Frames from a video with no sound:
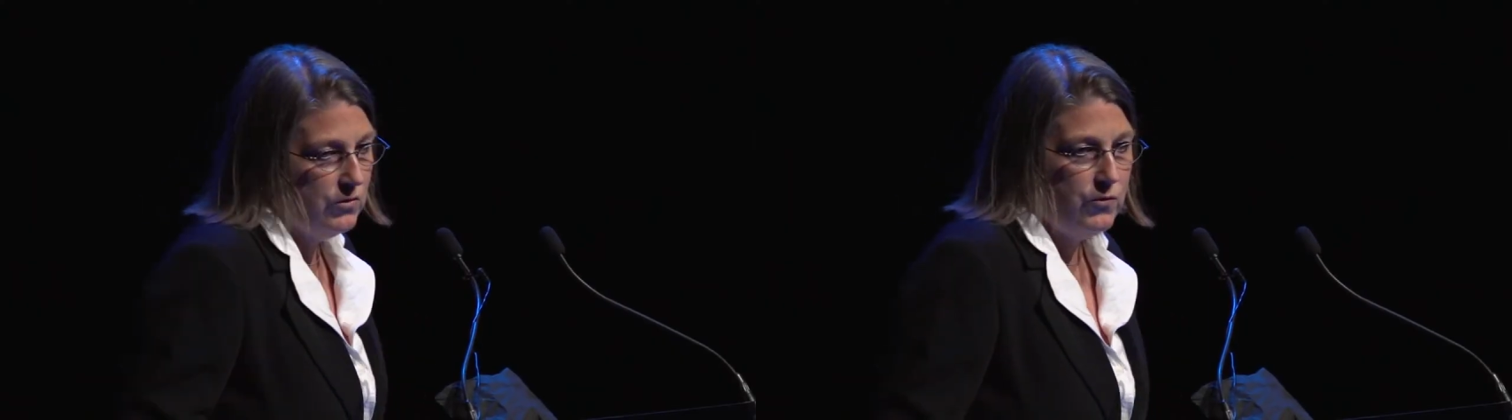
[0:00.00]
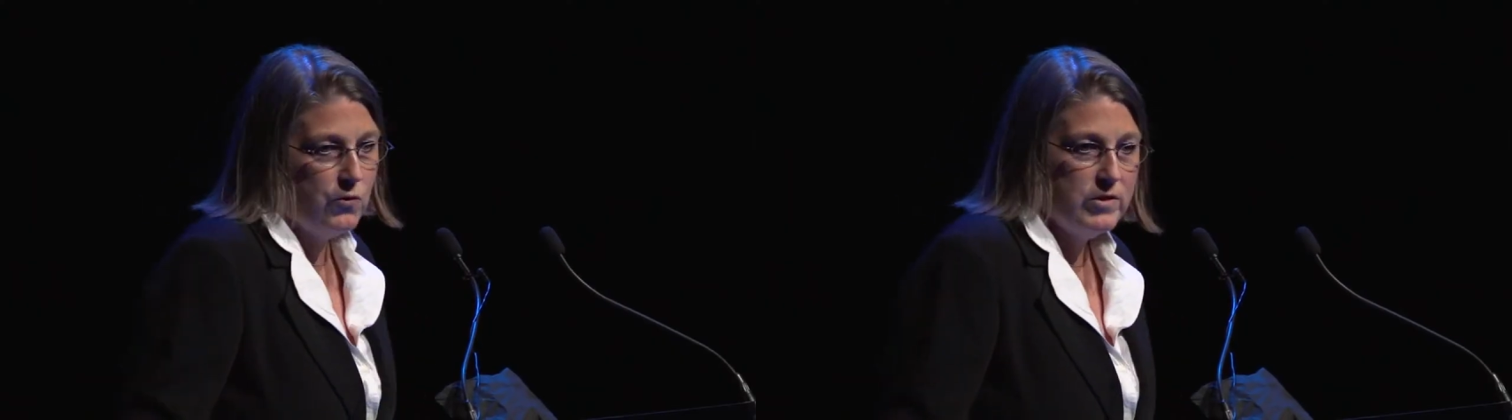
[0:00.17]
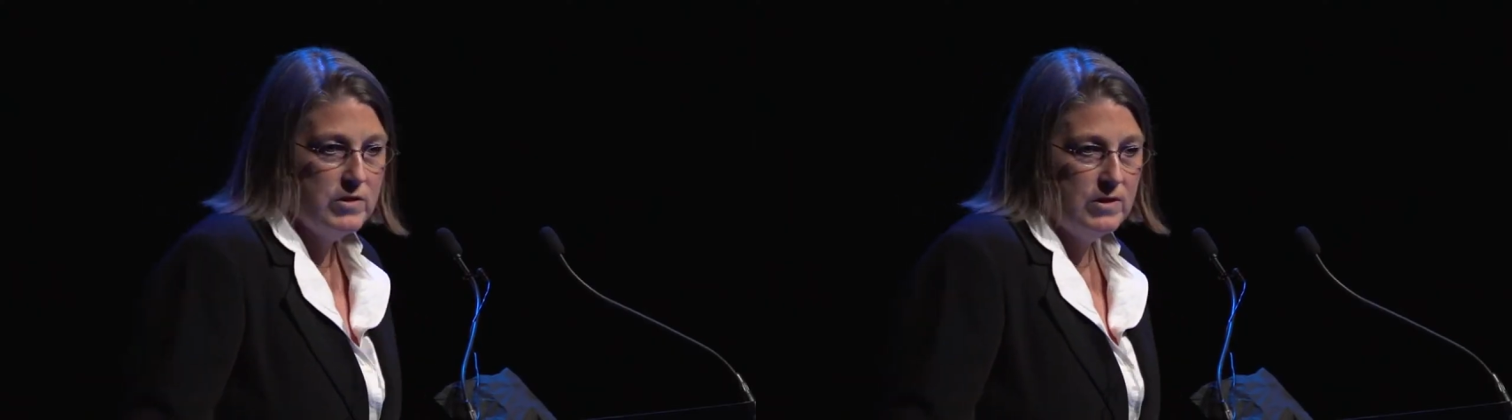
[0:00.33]
to
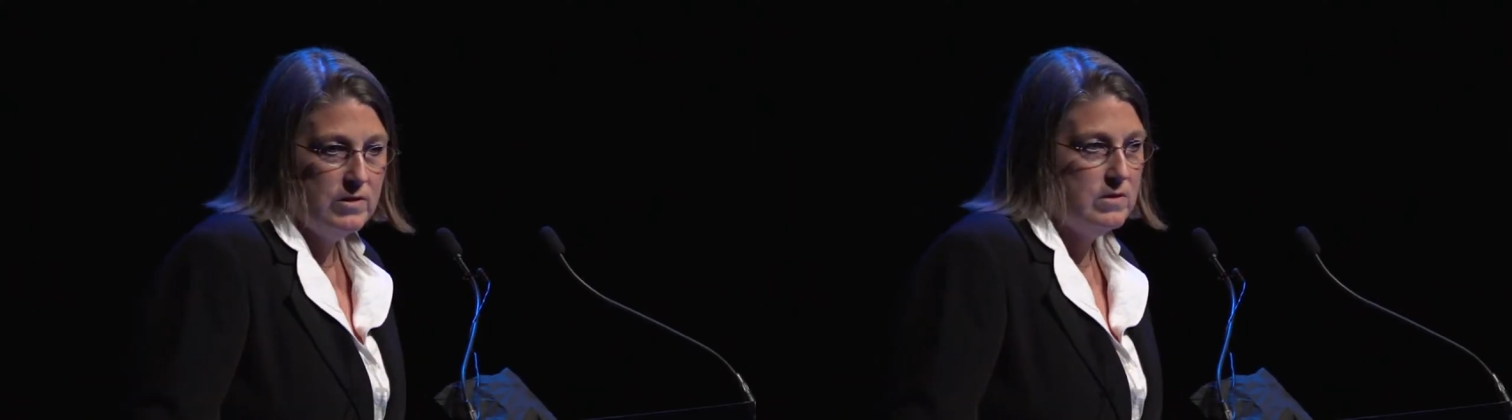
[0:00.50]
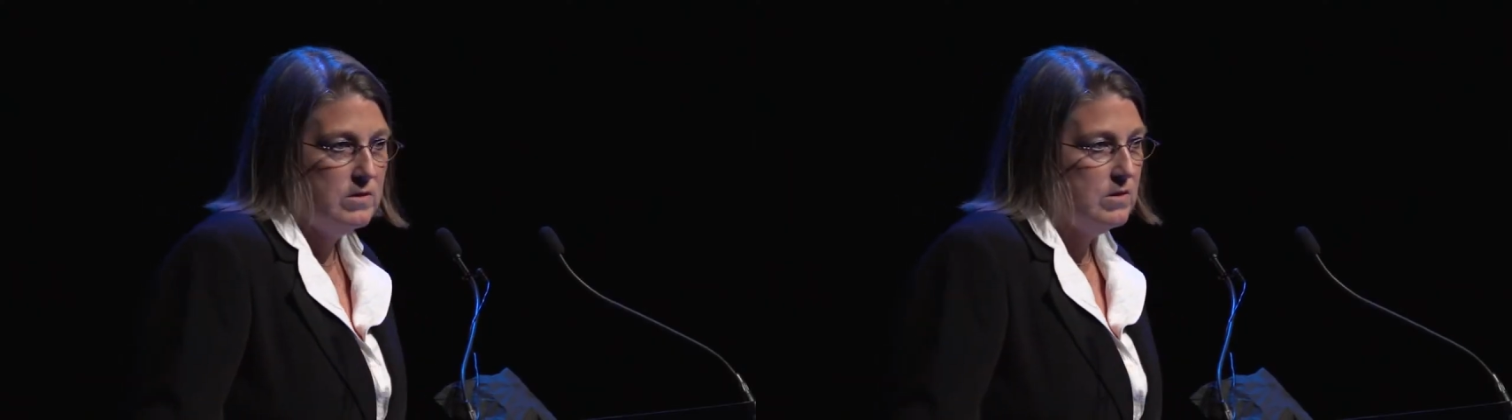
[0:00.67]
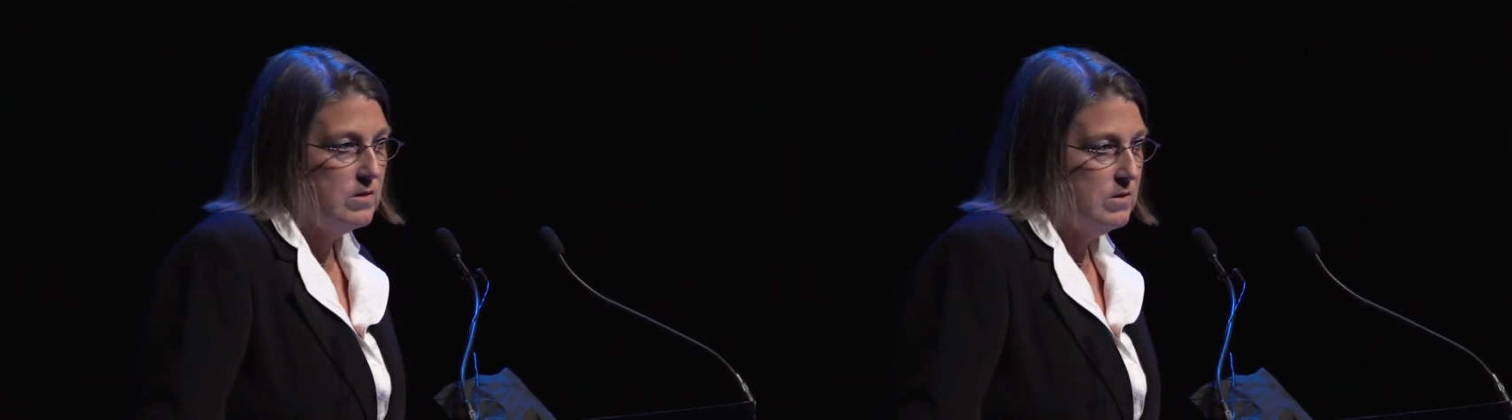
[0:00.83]
14 to
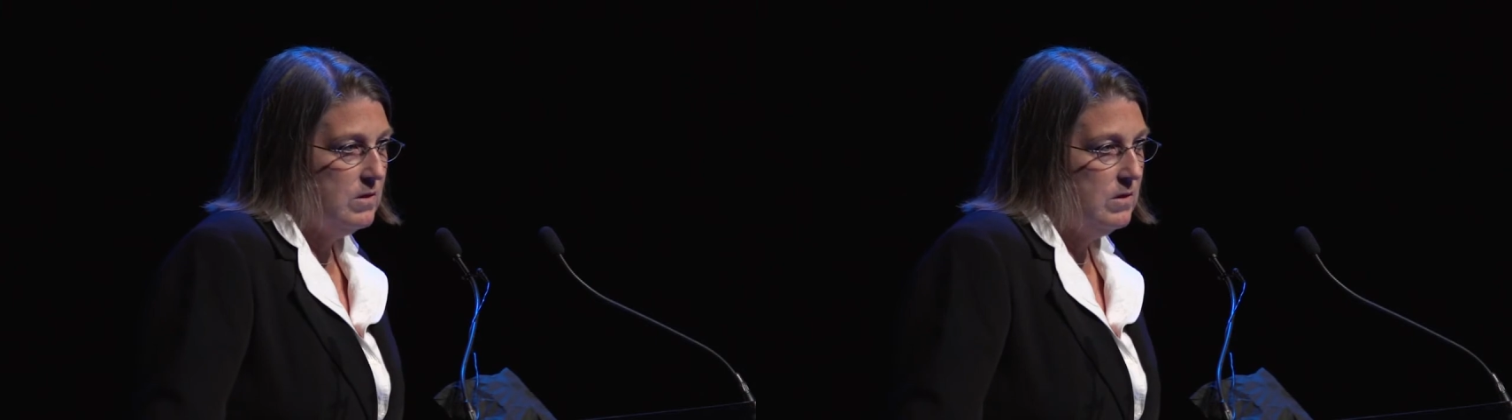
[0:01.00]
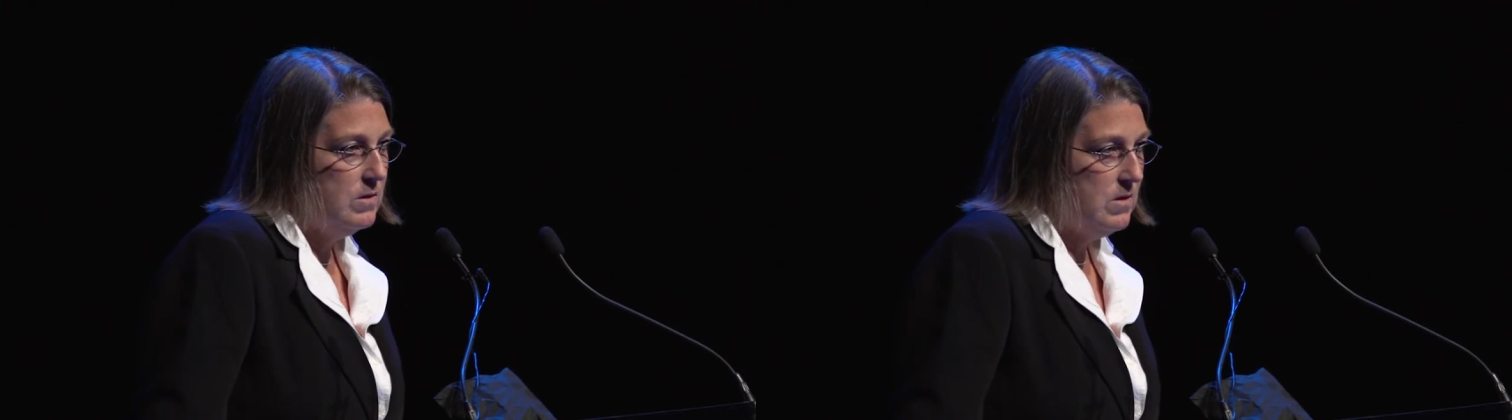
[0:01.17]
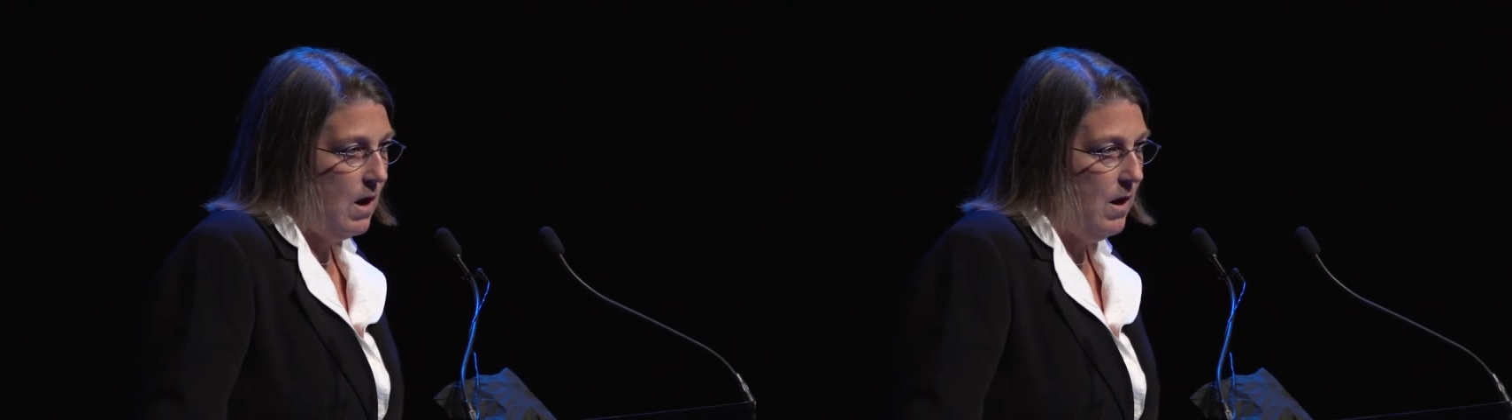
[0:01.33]

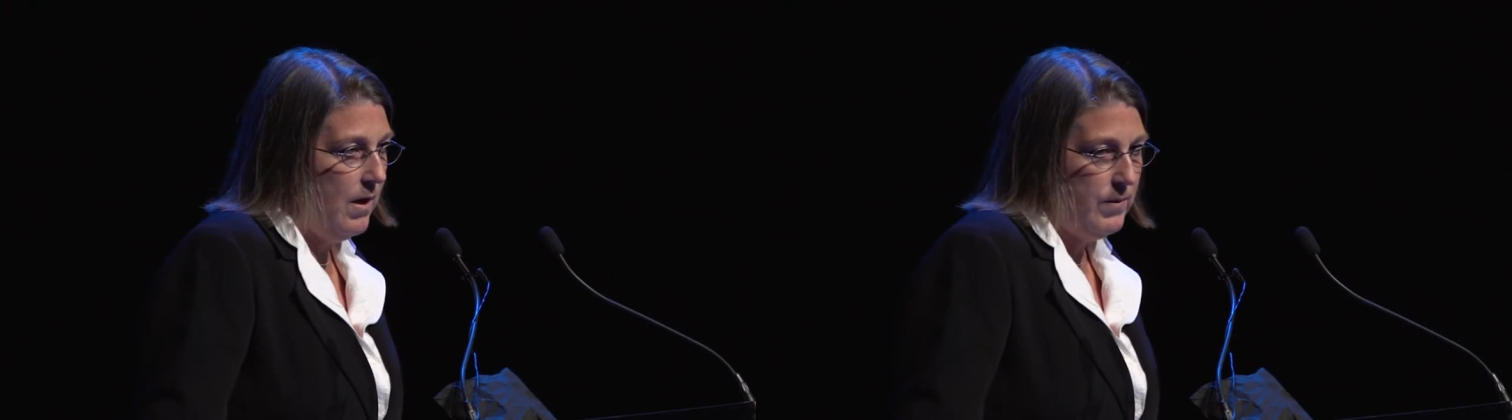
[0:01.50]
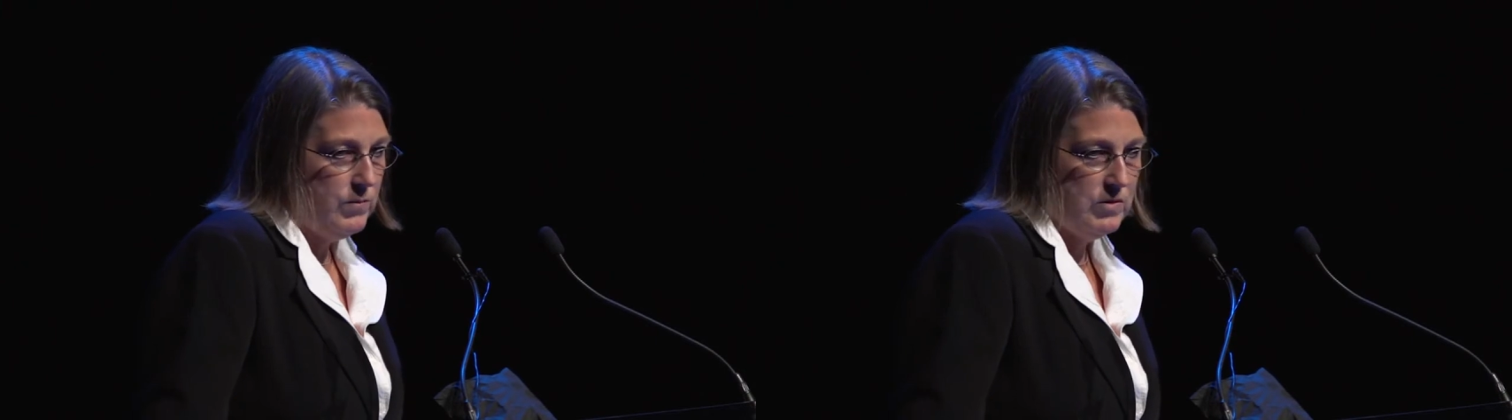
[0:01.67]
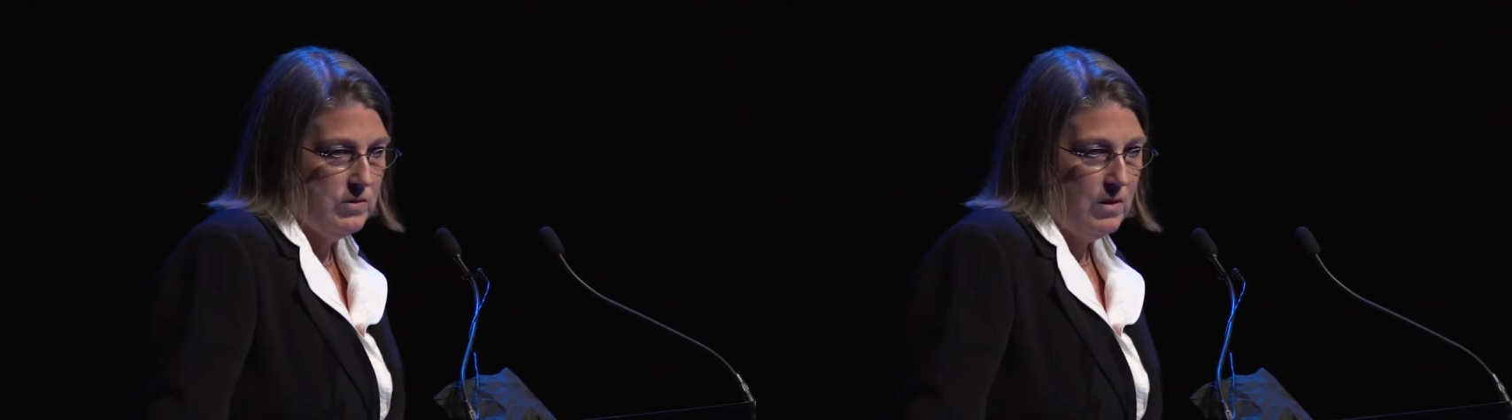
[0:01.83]
16
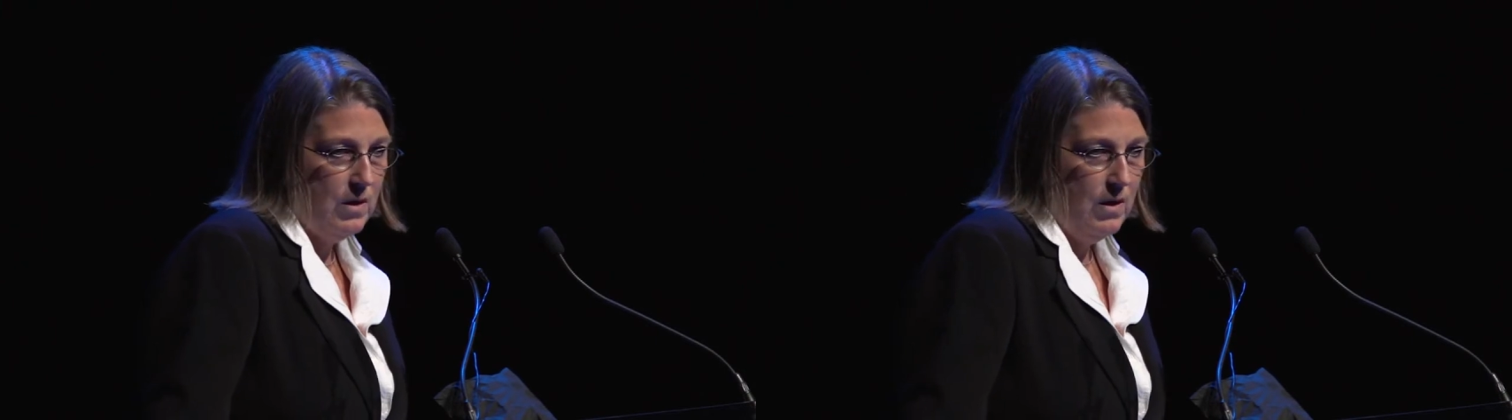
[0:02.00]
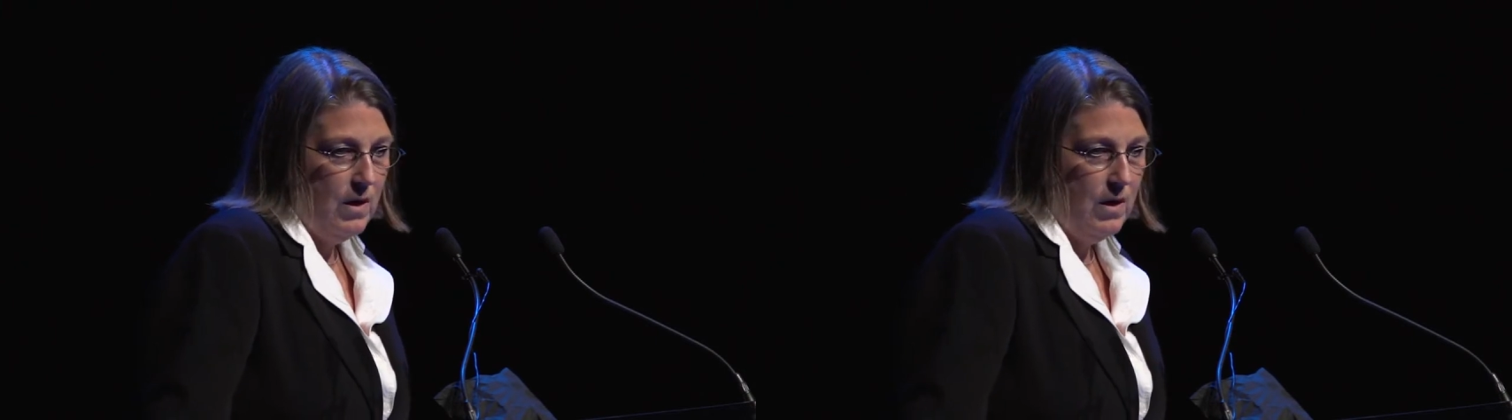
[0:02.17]
times